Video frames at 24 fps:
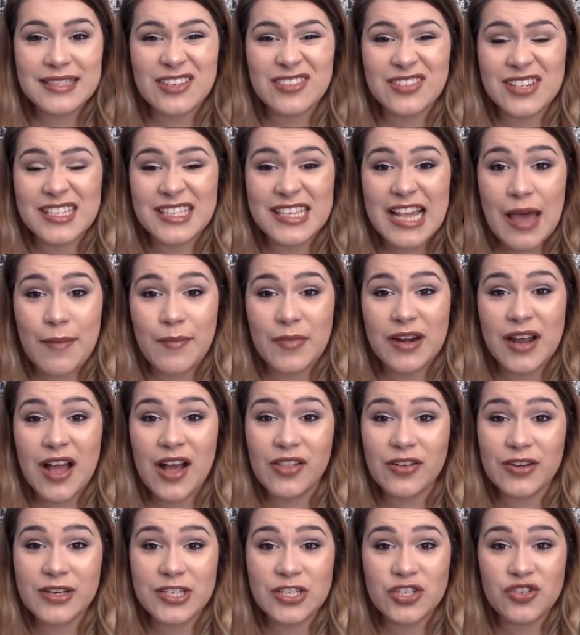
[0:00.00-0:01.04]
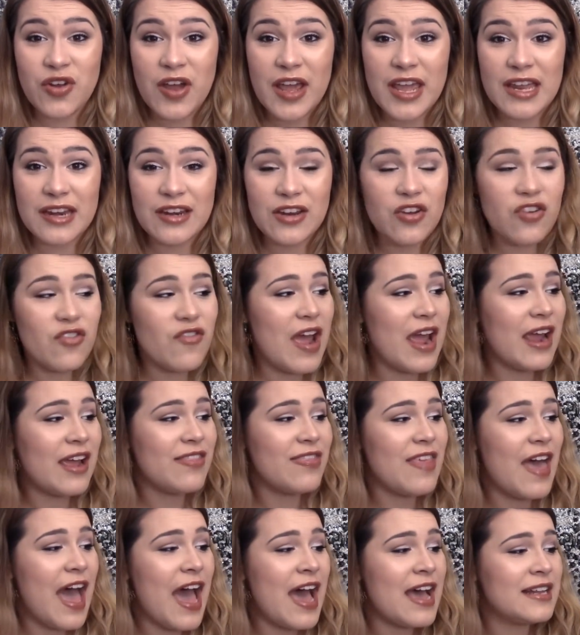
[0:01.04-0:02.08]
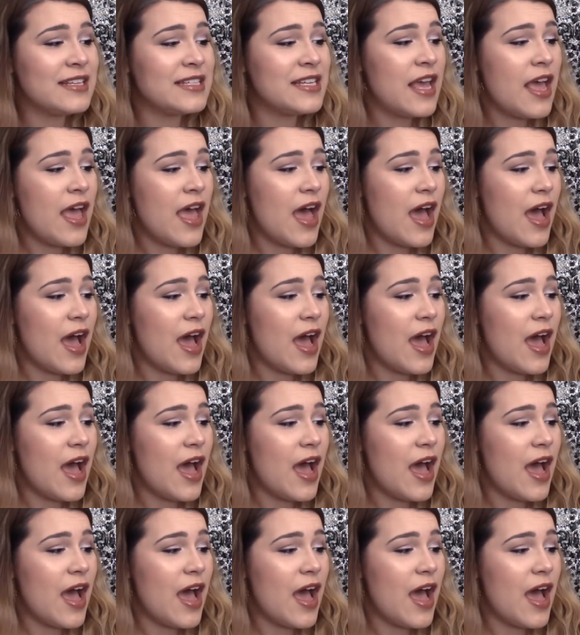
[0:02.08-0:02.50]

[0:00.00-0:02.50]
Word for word: There's a salmon color to try and correct that.